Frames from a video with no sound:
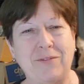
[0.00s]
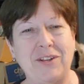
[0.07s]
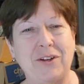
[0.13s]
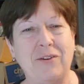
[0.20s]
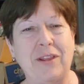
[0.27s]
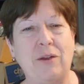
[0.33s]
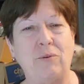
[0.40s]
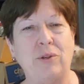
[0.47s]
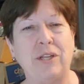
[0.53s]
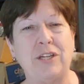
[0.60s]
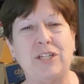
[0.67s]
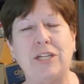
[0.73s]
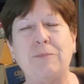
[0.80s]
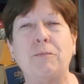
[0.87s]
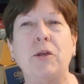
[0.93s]
of. You know, that
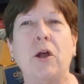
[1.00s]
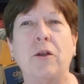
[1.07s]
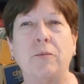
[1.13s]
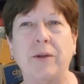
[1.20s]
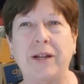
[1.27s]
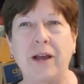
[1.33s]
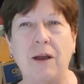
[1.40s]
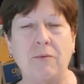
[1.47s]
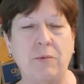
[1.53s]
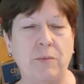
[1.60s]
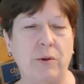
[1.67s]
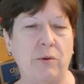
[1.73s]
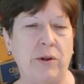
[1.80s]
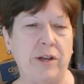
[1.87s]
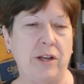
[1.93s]
really cheap yarn we got when
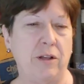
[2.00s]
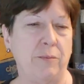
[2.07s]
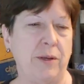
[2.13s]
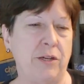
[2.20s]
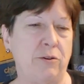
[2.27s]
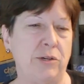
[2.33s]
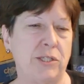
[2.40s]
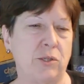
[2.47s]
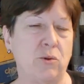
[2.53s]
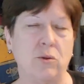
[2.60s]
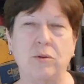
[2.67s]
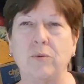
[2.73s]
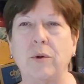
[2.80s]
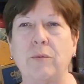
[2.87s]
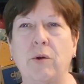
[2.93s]
we were in elementary
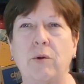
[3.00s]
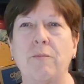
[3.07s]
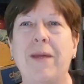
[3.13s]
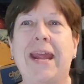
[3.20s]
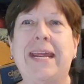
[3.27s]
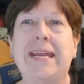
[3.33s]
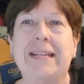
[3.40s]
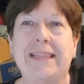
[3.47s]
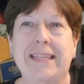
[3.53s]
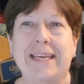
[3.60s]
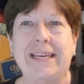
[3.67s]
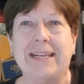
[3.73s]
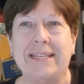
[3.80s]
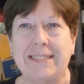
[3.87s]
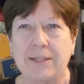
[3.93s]
school, when we were making
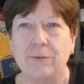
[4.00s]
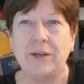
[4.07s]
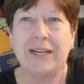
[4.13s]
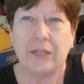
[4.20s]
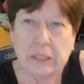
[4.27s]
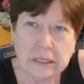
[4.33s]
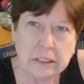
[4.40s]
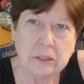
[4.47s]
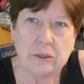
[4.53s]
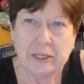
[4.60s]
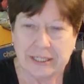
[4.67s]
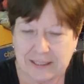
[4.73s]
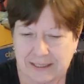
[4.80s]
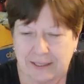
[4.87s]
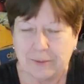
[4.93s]
things and we glued
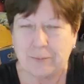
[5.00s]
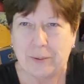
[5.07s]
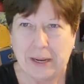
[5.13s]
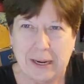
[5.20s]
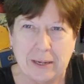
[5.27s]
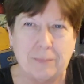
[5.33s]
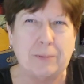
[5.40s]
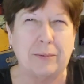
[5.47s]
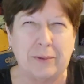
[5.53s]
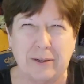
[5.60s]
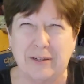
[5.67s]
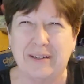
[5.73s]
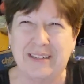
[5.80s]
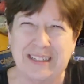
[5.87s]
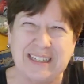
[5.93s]
it to the
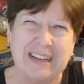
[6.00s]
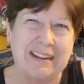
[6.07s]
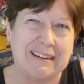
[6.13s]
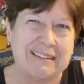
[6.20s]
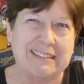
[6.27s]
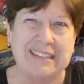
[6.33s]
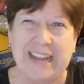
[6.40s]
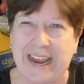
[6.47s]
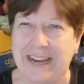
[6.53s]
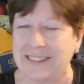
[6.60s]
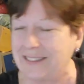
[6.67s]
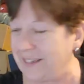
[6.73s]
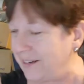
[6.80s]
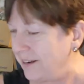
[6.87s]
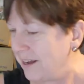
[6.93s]
paper and it got all
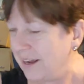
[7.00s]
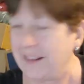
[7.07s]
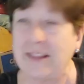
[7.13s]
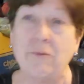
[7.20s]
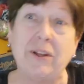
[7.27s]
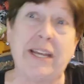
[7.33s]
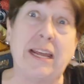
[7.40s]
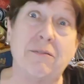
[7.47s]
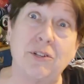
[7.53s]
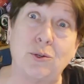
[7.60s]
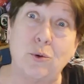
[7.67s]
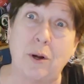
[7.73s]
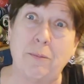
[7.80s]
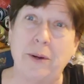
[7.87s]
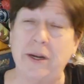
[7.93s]
nasty. Then we gave it
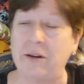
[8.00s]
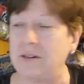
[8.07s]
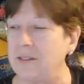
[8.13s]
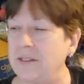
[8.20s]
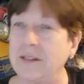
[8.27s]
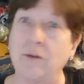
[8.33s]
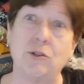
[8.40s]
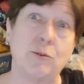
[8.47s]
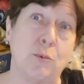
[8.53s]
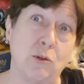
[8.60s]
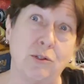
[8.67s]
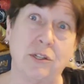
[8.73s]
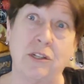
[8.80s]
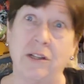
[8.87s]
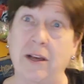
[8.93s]
to our parents and they were
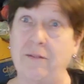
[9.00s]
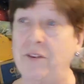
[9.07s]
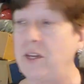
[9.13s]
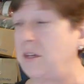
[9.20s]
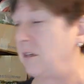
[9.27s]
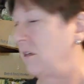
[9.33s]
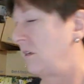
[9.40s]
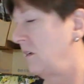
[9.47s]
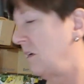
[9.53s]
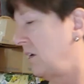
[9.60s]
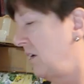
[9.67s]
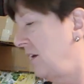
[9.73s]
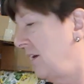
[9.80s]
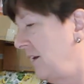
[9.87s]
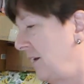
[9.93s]
supposed to love it.
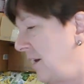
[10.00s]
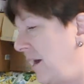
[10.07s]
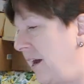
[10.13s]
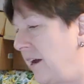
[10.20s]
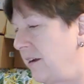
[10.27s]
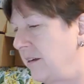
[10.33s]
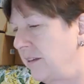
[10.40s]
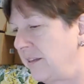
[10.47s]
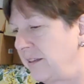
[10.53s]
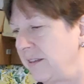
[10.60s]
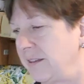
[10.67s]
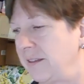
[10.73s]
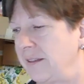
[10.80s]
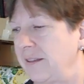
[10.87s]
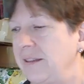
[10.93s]
Yeah,
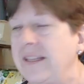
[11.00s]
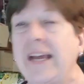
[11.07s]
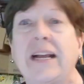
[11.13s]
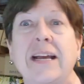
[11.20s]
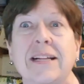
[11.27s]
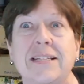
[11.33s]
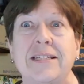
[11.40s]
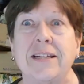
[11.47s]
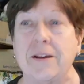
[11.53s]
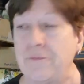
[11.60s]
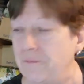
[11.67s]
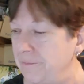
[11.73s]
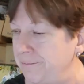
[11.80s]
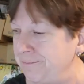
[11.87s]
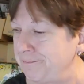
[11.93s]
that kind of stuff.
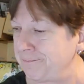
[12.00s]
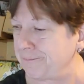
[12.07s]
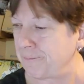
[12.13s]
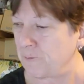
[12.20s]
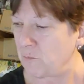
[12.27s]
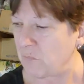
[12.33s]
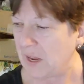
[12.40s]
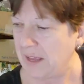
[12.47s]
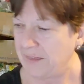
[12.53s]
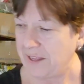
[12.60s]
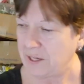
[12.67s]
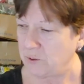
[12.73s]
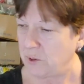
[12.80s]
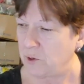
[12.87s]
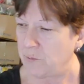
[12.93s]

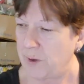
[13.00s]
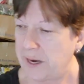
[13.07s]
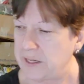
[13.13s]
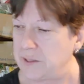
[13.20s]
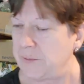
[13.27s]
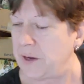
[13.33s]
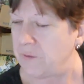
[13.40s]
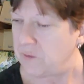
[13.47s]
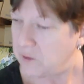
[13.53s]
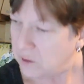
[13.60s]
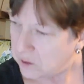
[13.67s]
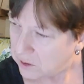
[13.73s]
That's what it reminds me of.